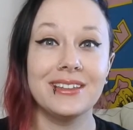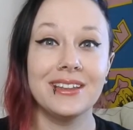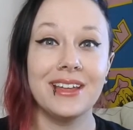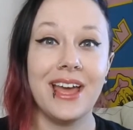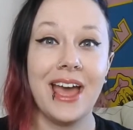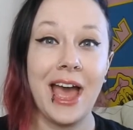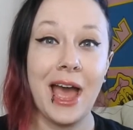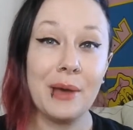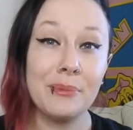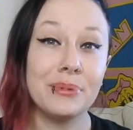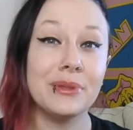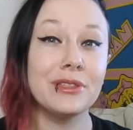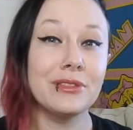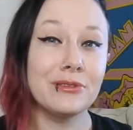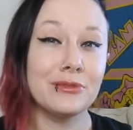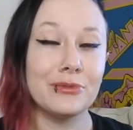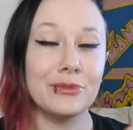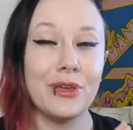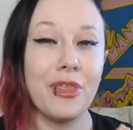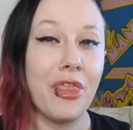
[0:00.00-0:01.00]

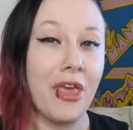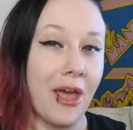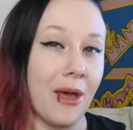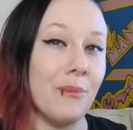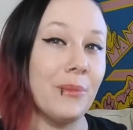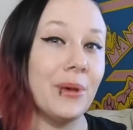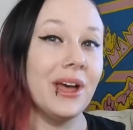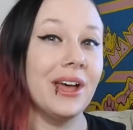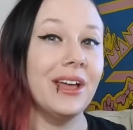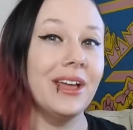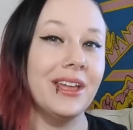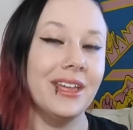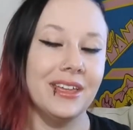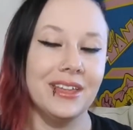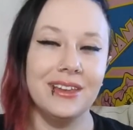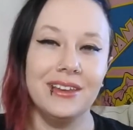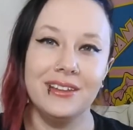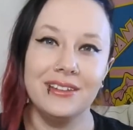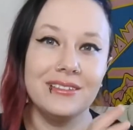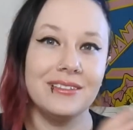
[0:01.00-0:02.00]
happens with Emma
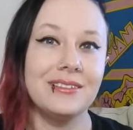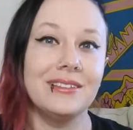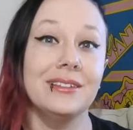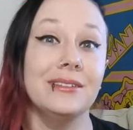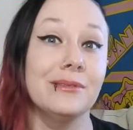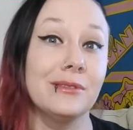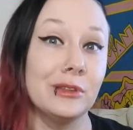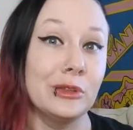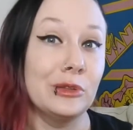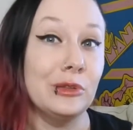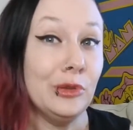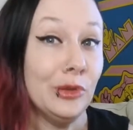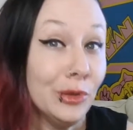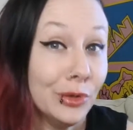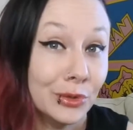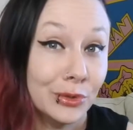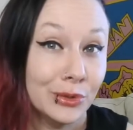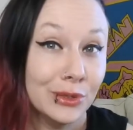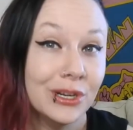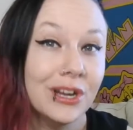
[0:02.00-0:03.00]
in season
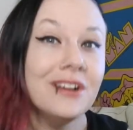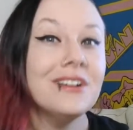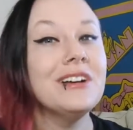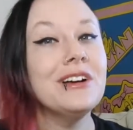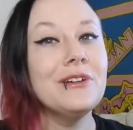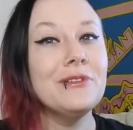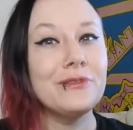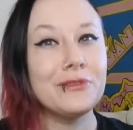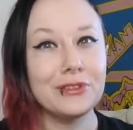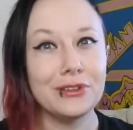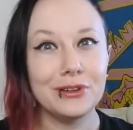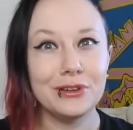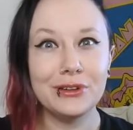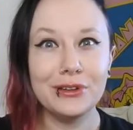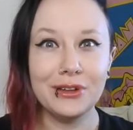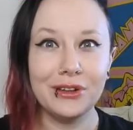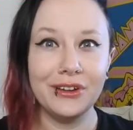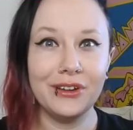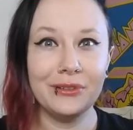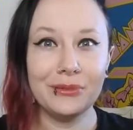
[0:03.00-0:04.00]
2 of
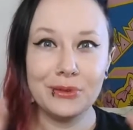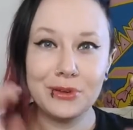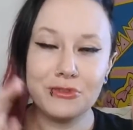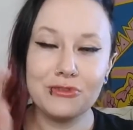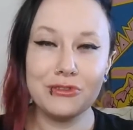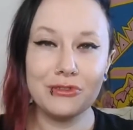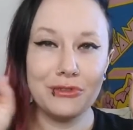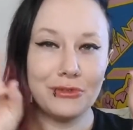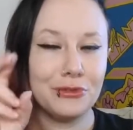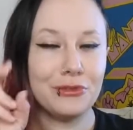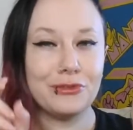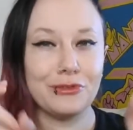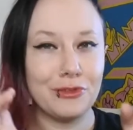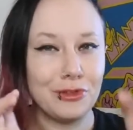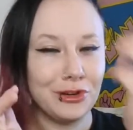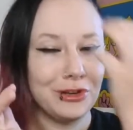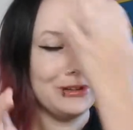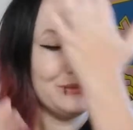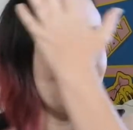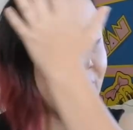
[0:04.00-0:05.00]
the original
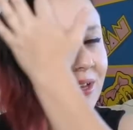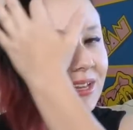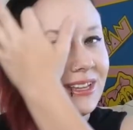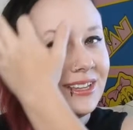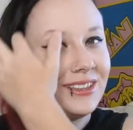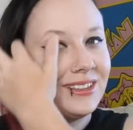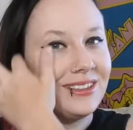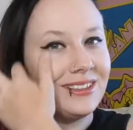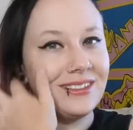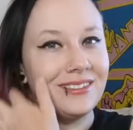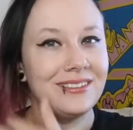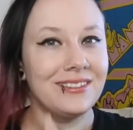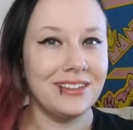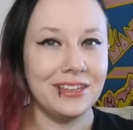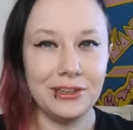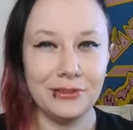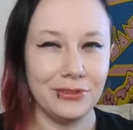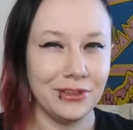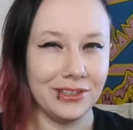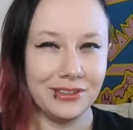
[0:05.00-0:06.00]
Scream
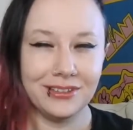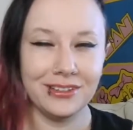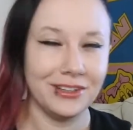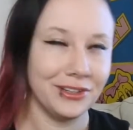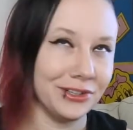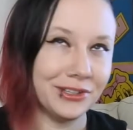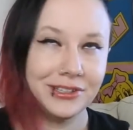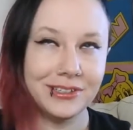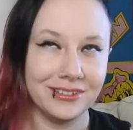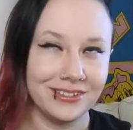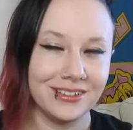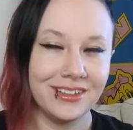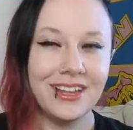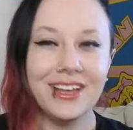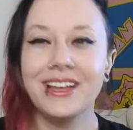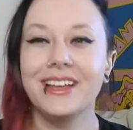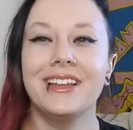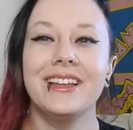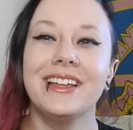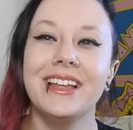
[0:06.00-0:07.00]
TV series.
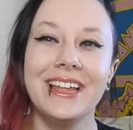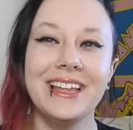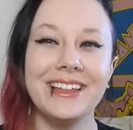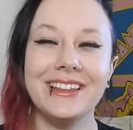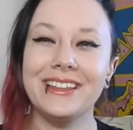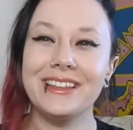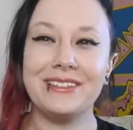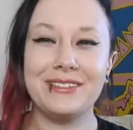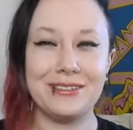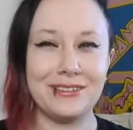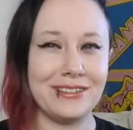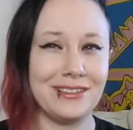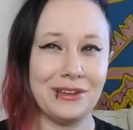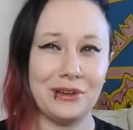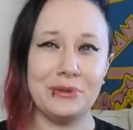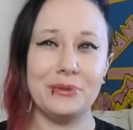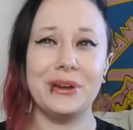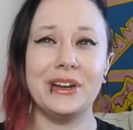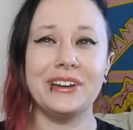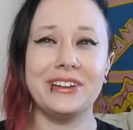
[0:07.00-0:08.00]
This is
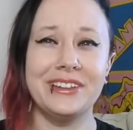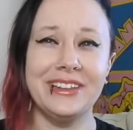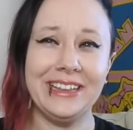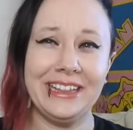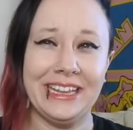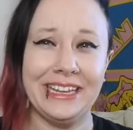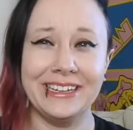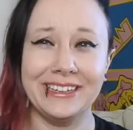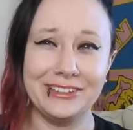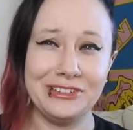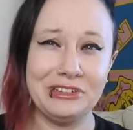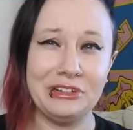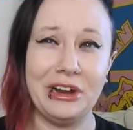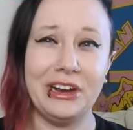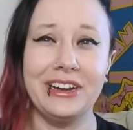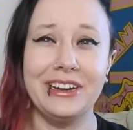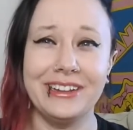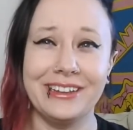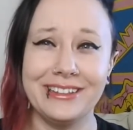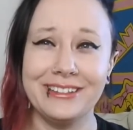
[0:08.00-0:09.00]
so weird to like
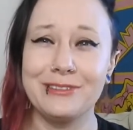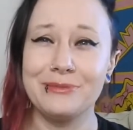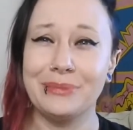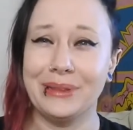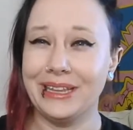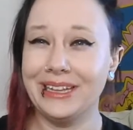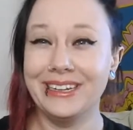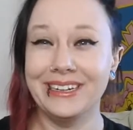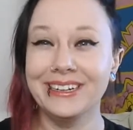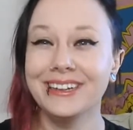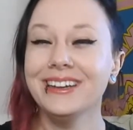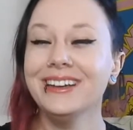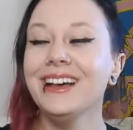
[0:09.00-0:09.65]
try to explain,